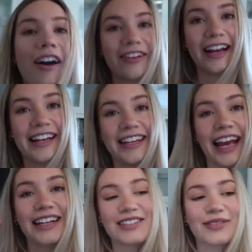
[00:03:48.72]
All right,
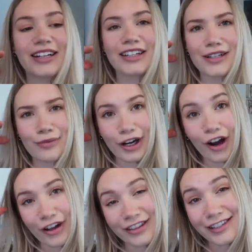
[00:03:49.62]
next we are gonna work
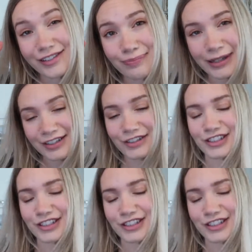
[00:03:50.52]
on the espresso